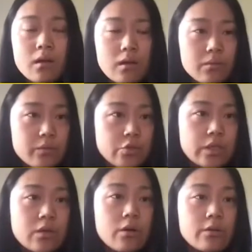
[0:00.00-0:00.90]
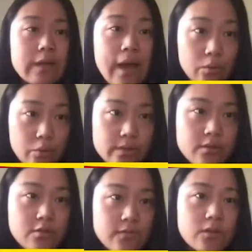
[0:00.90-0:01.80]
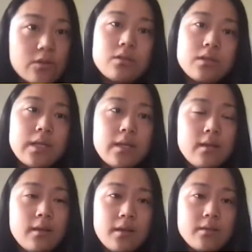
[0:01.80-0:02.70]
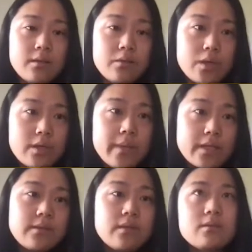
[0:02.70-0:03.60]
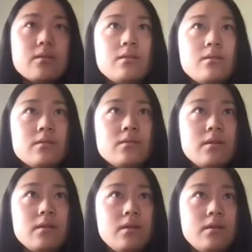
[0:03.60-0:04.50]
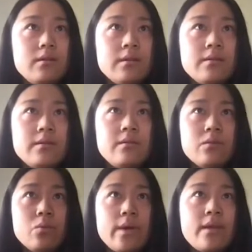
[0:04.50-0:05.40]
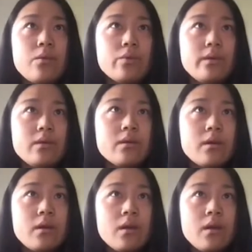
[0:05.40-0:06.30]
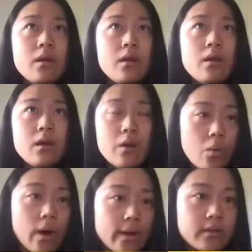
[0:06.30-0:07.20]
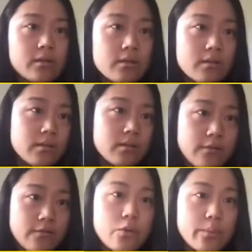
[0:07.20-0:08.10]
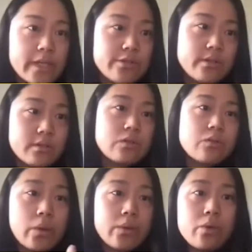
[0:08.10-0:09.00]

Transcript: which we call the acquisition function. And it really makes sense because it's the way we acquire information. It's the way